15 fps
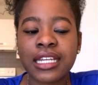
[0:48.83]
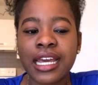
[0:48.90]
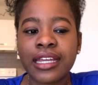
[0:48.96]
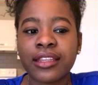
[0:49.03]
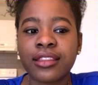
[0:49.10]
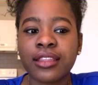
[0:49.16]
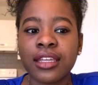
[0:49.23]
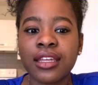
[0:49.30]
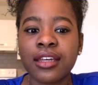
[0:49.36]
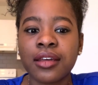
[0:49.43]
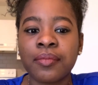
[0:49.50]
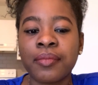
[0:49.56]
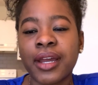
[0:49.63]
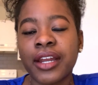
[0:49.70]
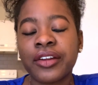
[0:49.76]
I think
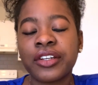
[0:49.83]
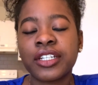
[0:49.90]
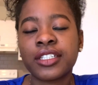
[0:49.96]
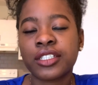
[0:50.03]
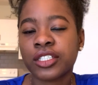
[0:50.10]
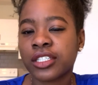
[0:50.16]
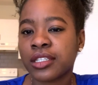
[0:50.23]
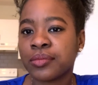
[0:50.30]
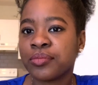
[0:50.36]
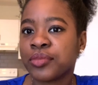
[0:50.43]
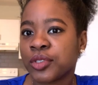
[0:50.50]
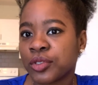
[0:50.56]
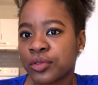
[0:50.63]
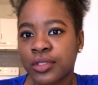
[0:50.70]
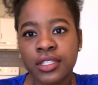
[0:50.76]
marriage is a
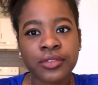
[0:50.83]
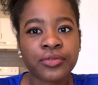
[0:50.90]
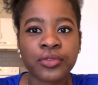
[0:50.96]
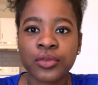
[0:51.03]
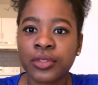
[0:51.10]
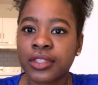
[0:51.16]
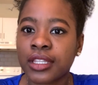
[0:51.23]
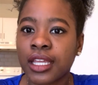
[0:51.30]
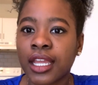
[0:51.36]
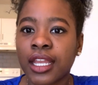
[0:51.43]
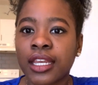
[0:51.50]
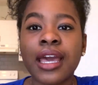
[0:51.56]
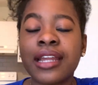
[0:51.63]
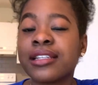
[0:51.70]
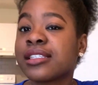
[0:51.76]
beautiful thing,
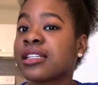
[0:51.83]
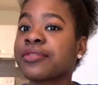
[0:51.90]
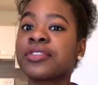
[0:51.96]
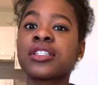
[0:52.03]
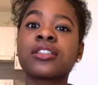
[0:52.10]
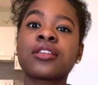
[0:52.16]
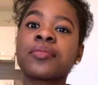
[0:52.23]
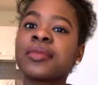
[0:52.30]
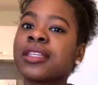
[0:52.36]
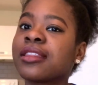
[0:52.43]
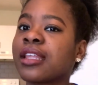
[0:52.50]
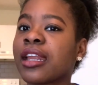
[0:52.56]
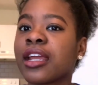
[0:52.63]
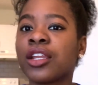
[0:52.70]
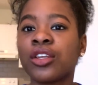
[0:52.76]
and it's definitely something
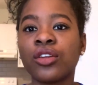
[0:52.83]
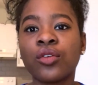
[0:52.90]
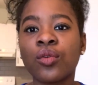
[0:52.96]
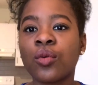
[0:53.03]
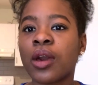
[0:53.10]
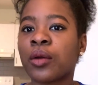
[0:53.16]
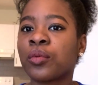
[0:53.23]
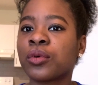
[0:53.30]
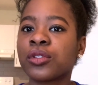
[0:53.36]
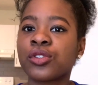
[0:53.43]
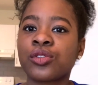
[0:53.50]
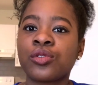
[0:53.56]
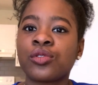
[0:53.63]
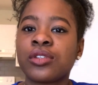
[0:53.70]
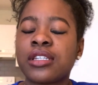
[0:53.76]
that I know I want
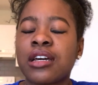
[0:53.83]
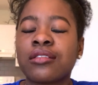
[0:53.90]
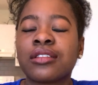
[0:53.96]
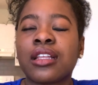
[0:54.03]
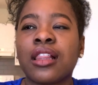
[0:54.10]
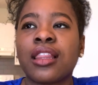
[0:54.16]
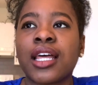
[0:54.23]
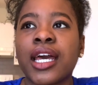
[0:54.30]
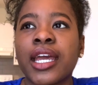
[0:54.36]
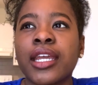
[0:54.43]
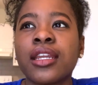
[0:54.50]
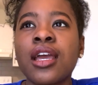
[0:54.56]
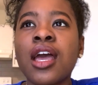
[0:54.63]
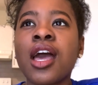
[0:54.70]
to do down the line.